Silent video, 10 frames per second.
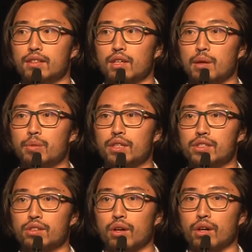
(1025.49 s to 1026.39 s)

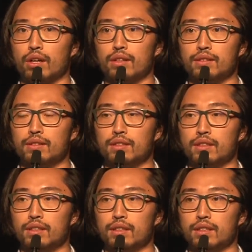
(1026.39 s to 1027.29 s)
companies are
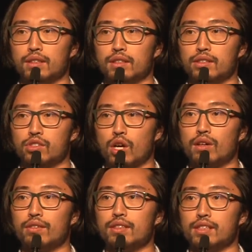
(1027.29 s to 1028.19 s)

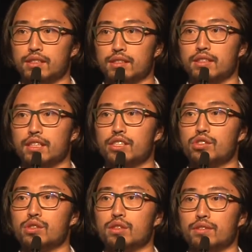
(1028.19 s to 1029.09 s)
solving the
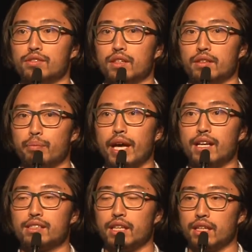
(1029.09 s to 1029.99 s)
issue of
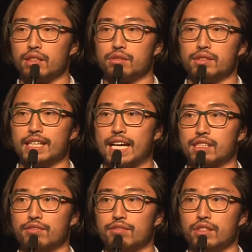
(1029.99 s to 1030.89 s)
banks taking
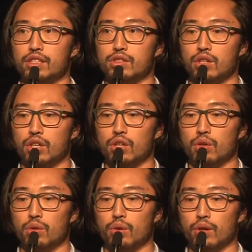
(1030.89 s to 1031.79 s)
transaction fees
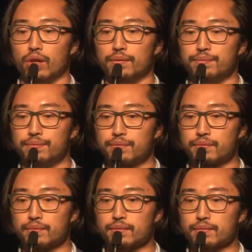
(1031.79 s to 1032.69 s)
or
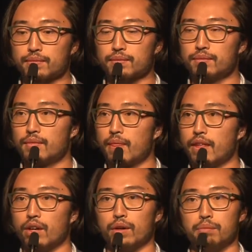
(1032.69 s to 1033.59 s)

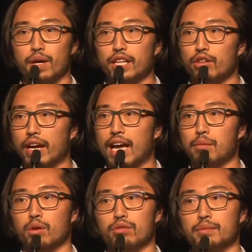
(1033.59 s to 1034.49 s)

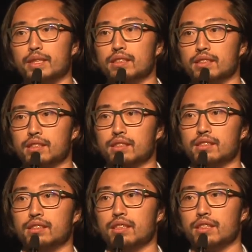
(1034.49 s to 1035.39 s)
MoneyGram or remittance
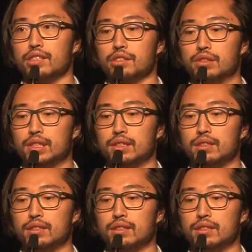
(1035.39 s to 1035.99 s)
industry.